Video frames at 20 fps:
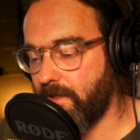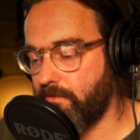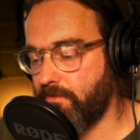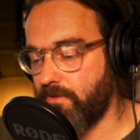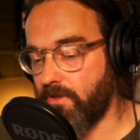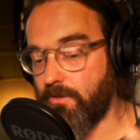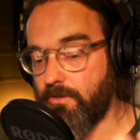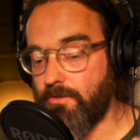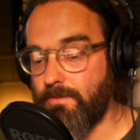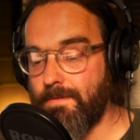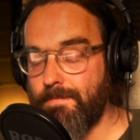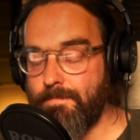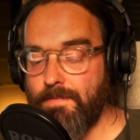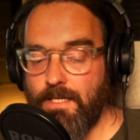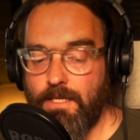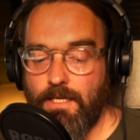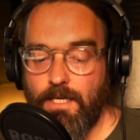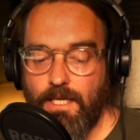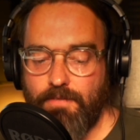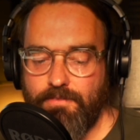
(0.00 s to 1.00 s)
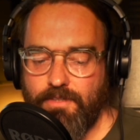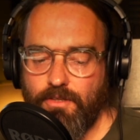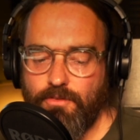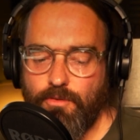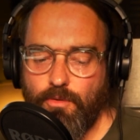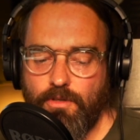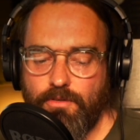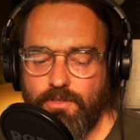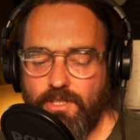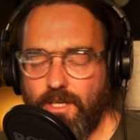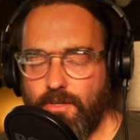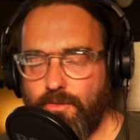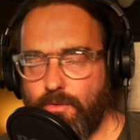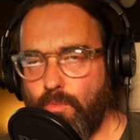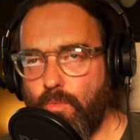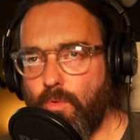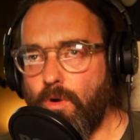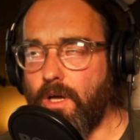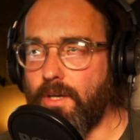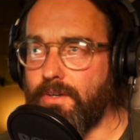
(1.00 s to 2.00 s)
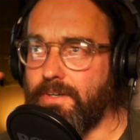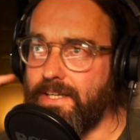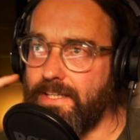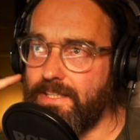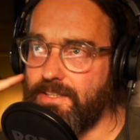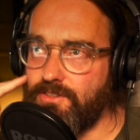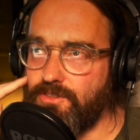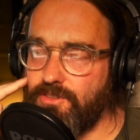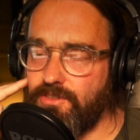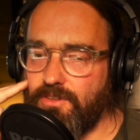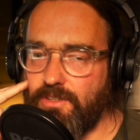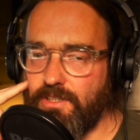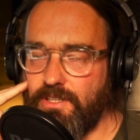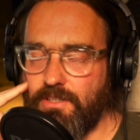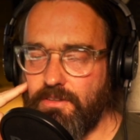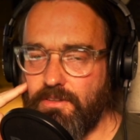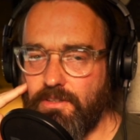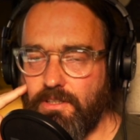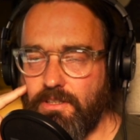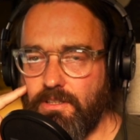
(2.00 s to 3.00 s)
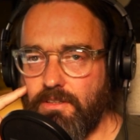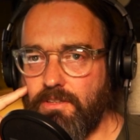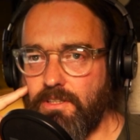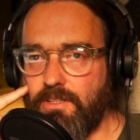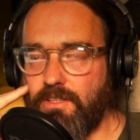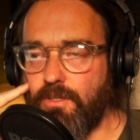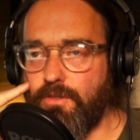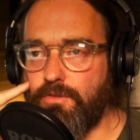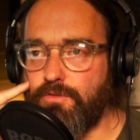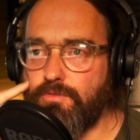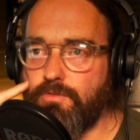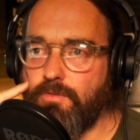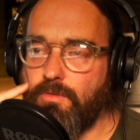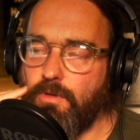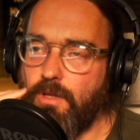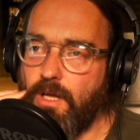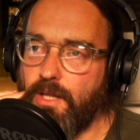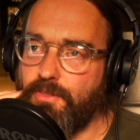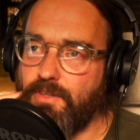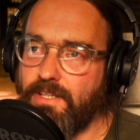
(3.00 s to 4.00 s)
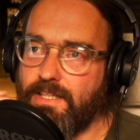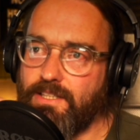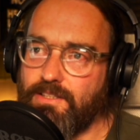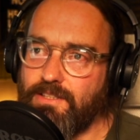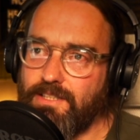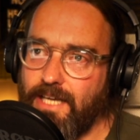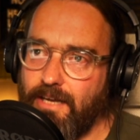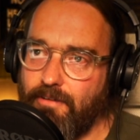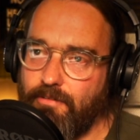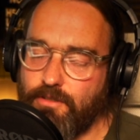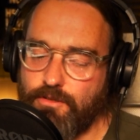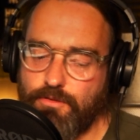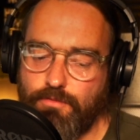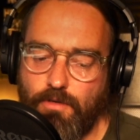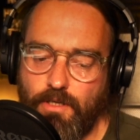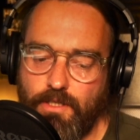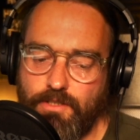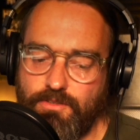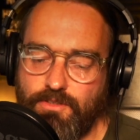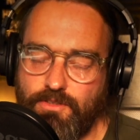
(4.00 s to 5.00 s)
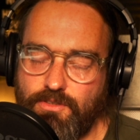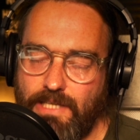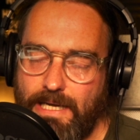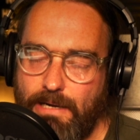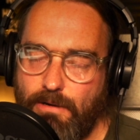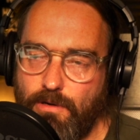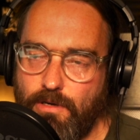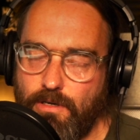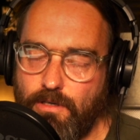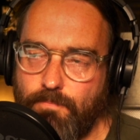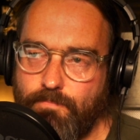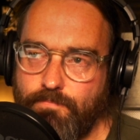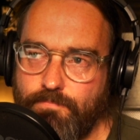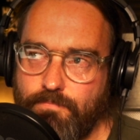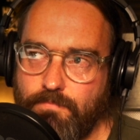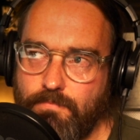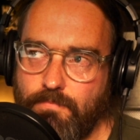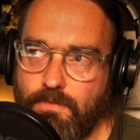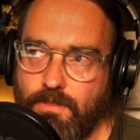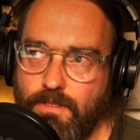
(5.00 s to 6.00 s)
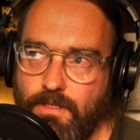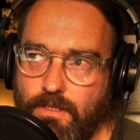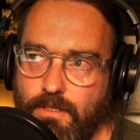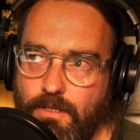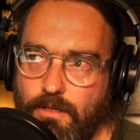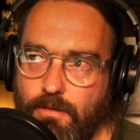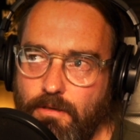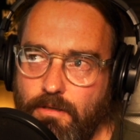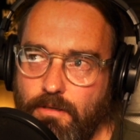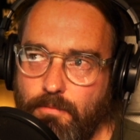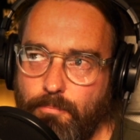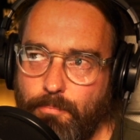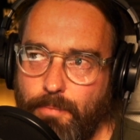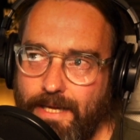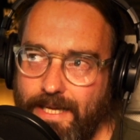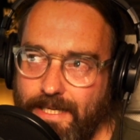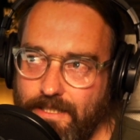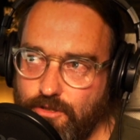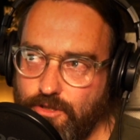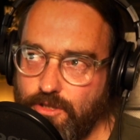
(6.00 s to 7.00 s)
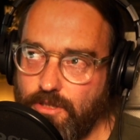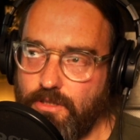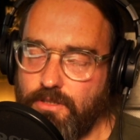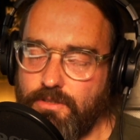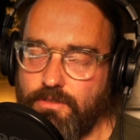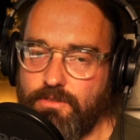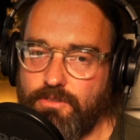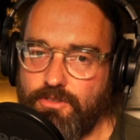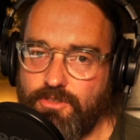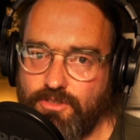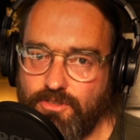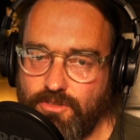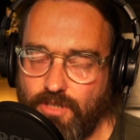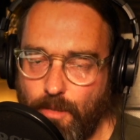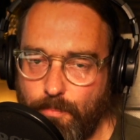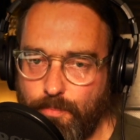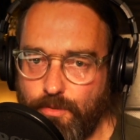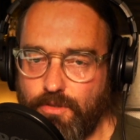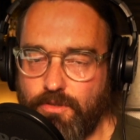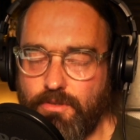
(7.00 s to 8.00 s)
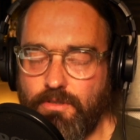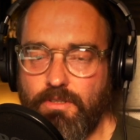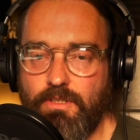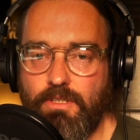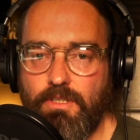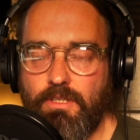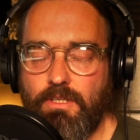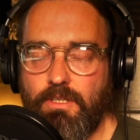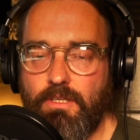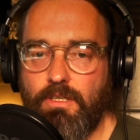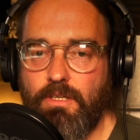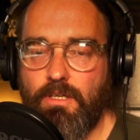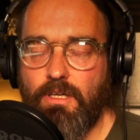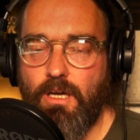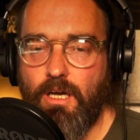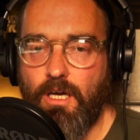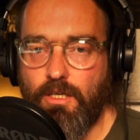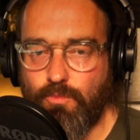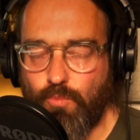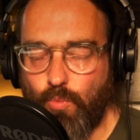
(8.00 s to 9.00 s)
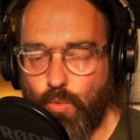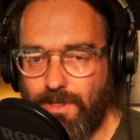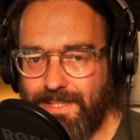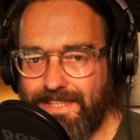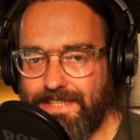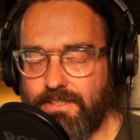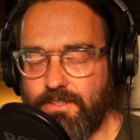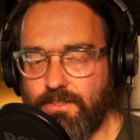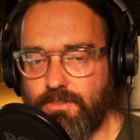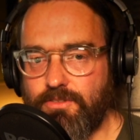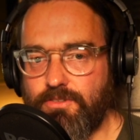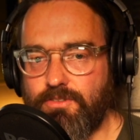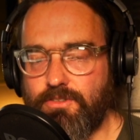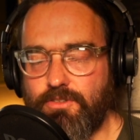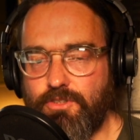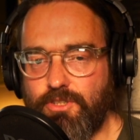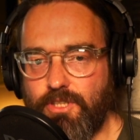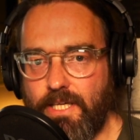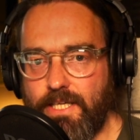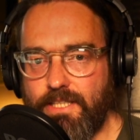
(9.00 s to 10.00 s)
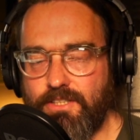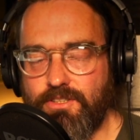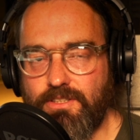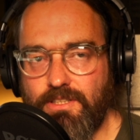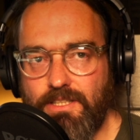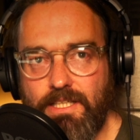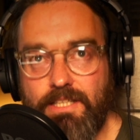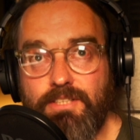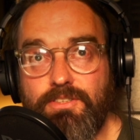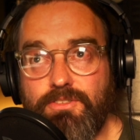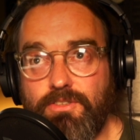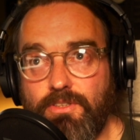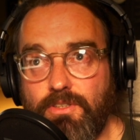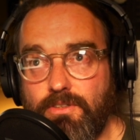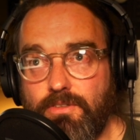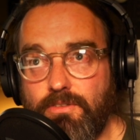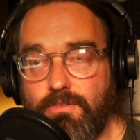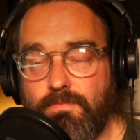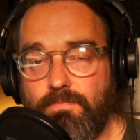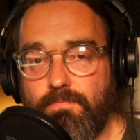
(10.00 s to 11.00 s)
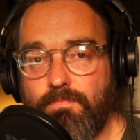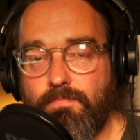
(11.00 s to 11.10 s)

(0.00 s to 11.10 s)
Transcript: view. And the other one is that that goes. I think it characterizes our petulant, stubborn unwillingness to change and listen.